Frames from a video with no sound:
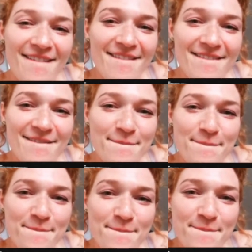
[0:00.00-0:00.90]

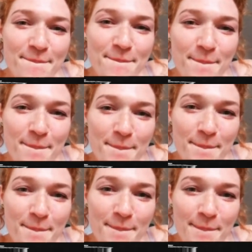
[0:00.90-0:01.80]

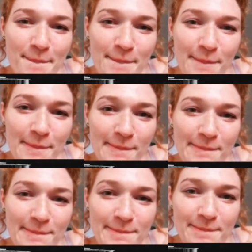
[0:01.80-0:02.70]

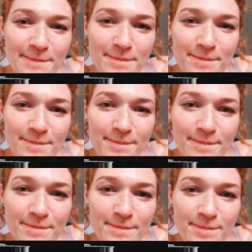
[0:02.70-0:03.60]

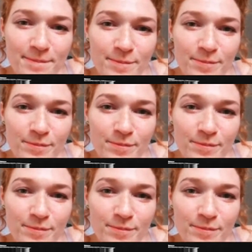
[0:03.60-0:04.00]
The person shown says nothing.